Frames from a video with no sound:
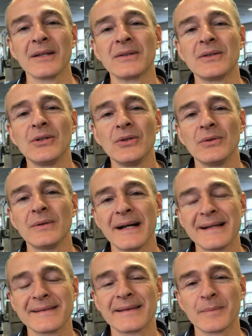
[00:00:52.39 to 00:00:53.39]
You
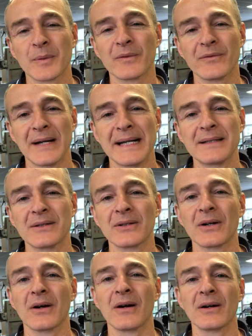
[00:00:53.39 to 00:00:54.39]
as the
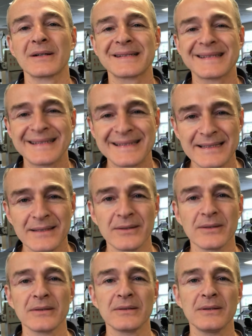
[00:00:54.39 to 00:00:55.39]
provider are
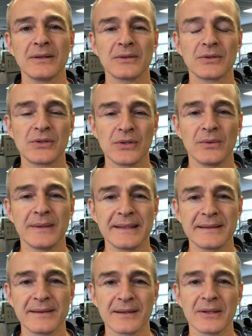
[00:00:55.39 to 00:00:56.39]
still
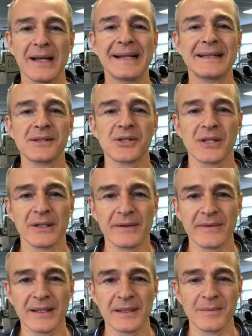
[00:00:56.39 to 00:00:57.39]
doing the lion's share
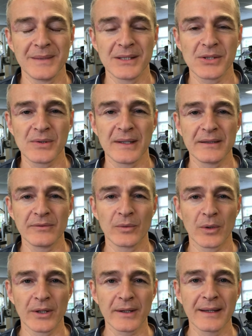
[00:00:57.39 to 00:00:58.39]
of the administrative
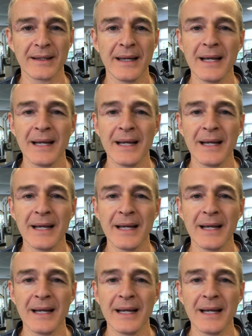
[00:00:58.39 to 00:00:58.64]
work.